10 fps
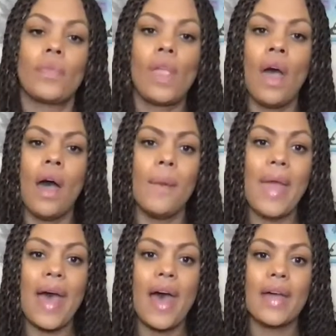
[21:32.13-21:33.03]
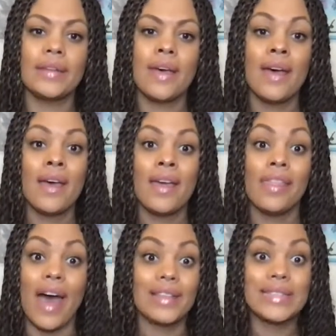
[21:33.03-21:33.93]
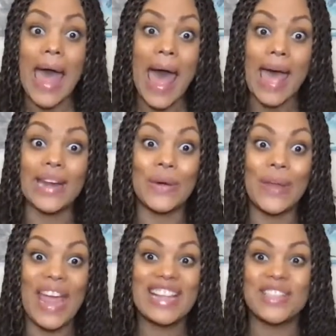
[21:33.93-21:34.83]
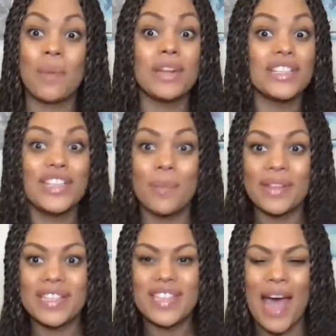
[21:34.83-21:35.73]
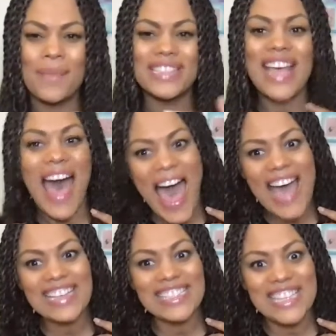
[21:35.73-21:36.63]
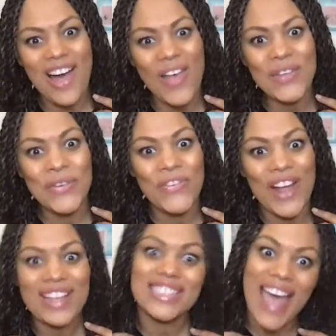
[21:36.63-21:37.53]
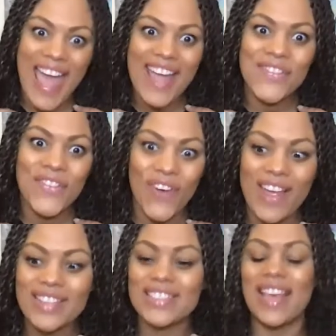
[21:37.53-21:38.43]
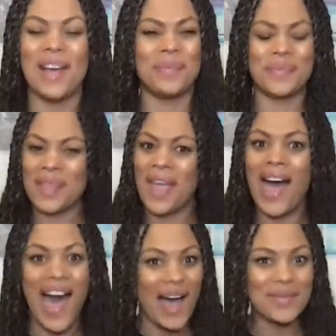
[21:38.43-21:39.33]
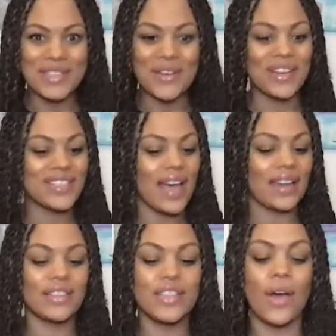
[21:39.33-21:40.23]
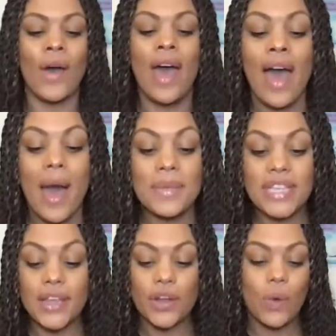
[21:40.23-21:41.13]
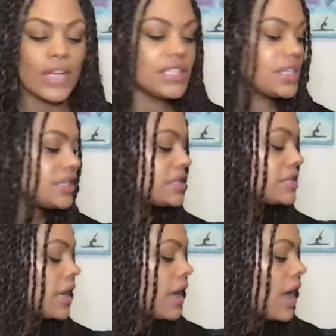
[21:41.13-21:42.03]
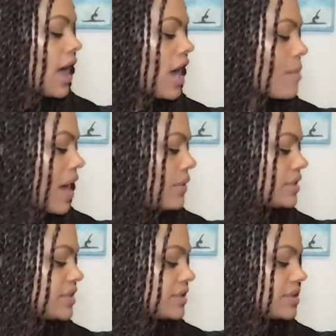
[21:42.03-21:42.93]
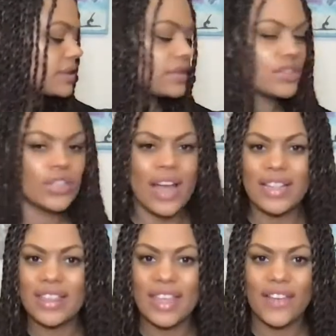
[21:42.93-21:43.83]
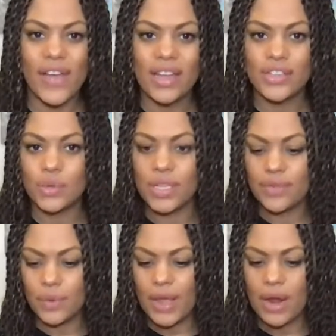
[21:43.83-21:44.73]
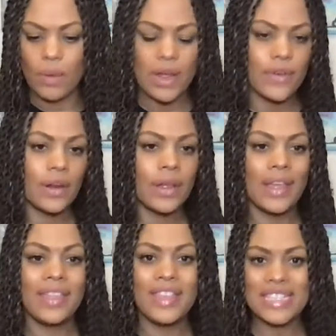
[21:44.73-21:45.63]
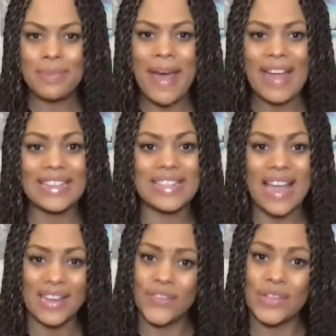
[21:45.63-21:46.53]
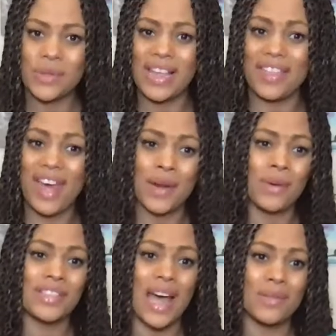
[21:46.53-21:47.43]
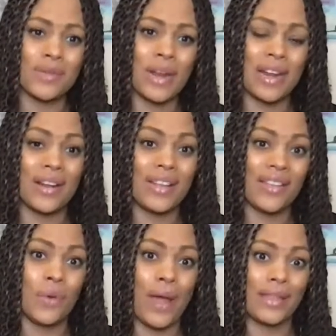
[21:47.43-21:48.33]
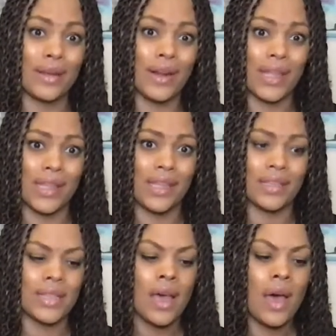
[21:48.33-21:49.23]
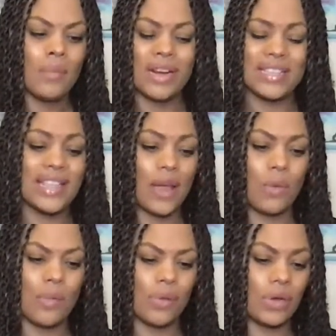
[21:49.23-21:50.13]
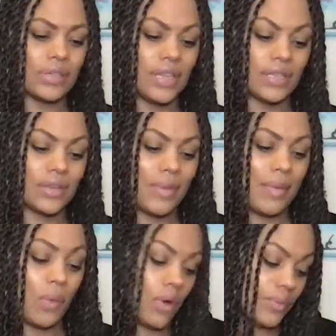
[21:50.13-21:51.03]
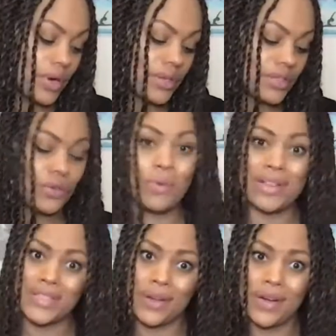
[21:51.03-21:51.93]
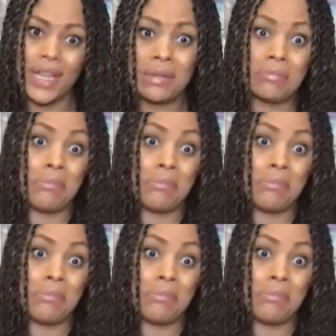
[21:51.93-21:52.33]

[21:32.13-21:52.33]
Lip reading: And that's that. Okay. So I'm going to jump in these comments. I see all you friends. Hey, friends. I'm so excited. So I'm going to take your questions. I was trying to think if I could do a giveaway or whatever. This pack is not individual like I thought it was. I was already going to give away 30 of these, but it's like one bulk thing. So maybe one person who wants 30.